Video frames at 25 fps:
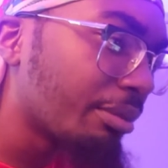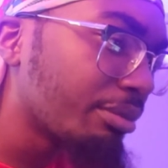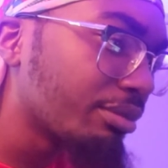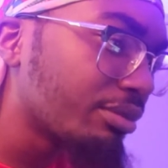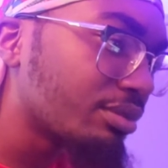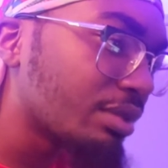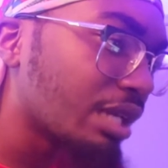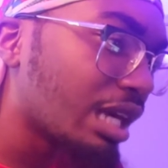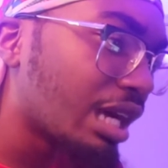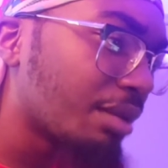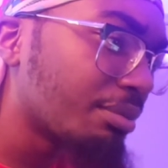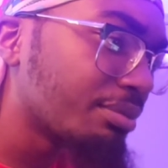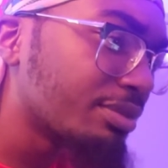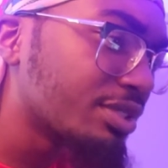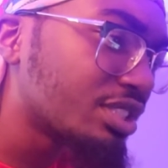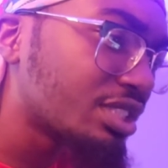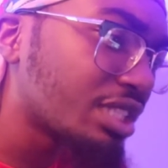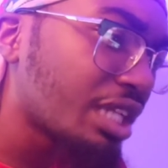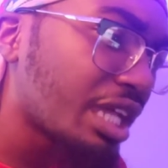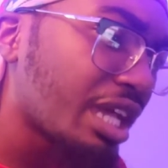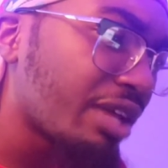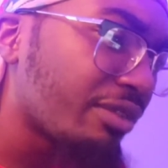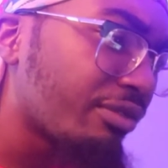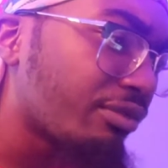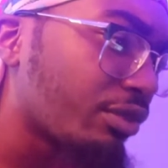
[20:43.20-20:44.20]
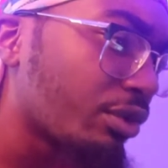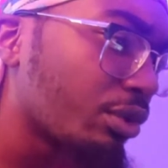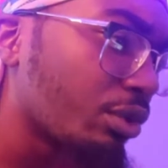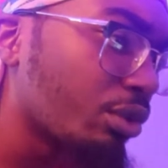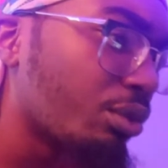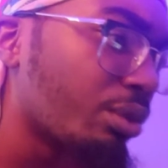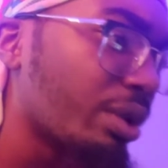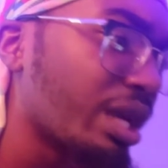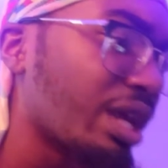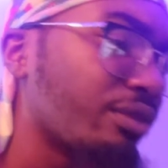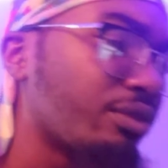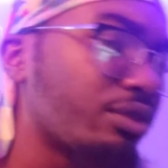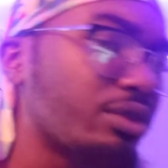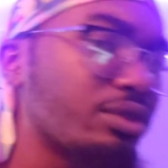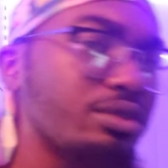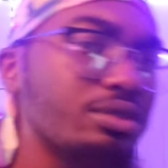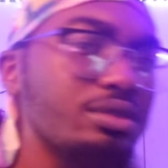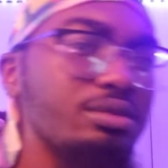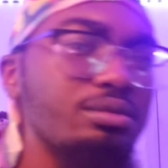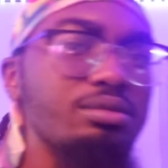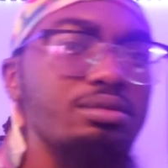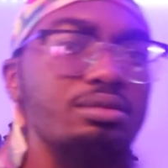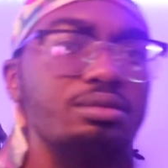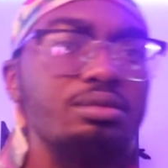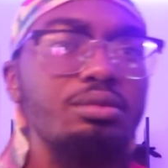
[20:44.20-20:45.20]
I'm sad for
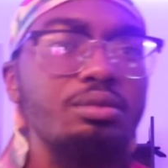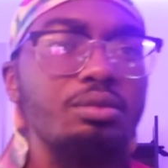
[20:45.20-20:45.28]
whoever